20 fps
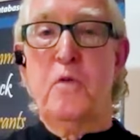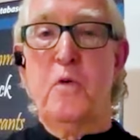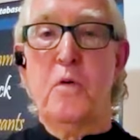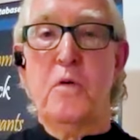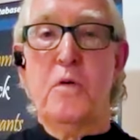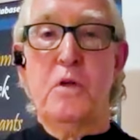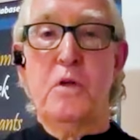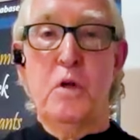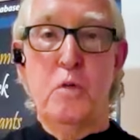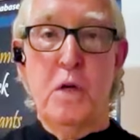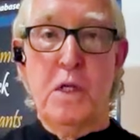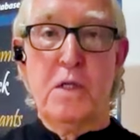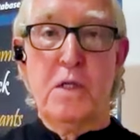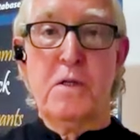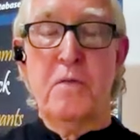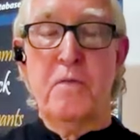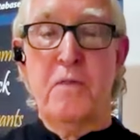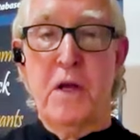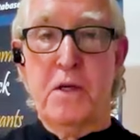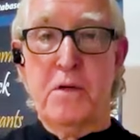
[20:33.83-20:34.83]
for
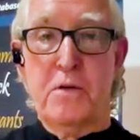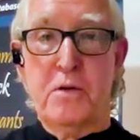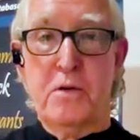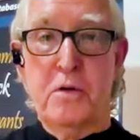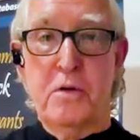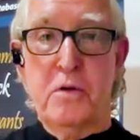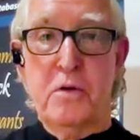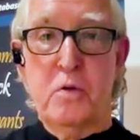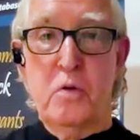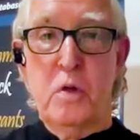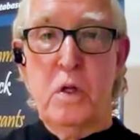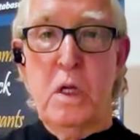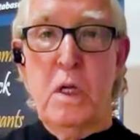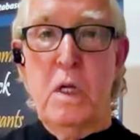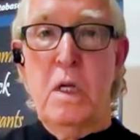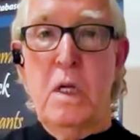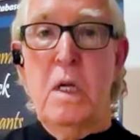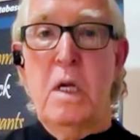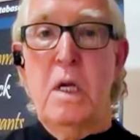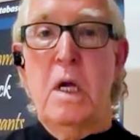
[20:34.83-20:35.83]
US investors
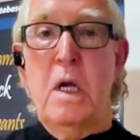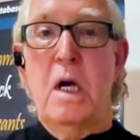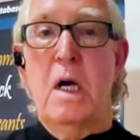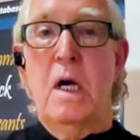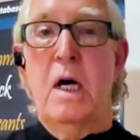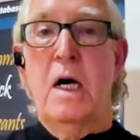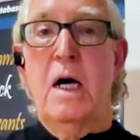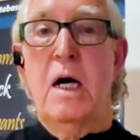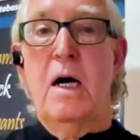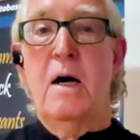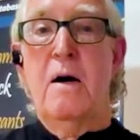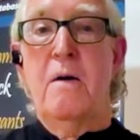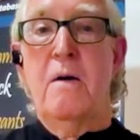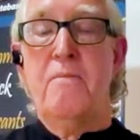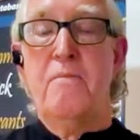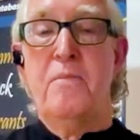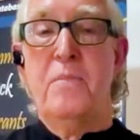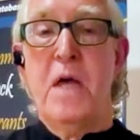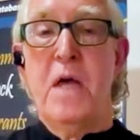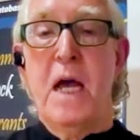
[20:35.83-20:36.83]

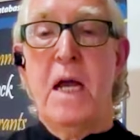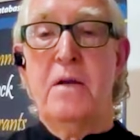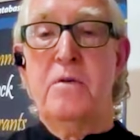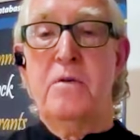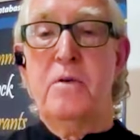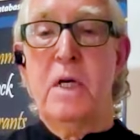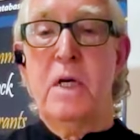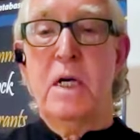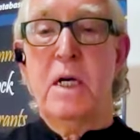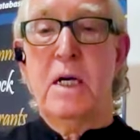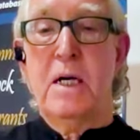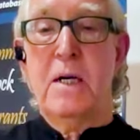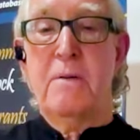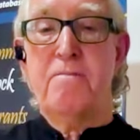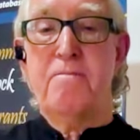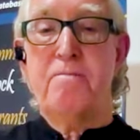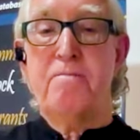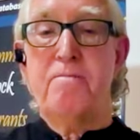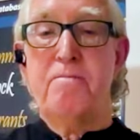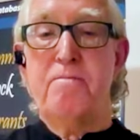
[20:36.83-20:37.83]

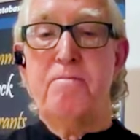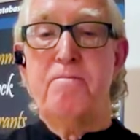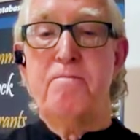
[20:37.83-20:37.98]
that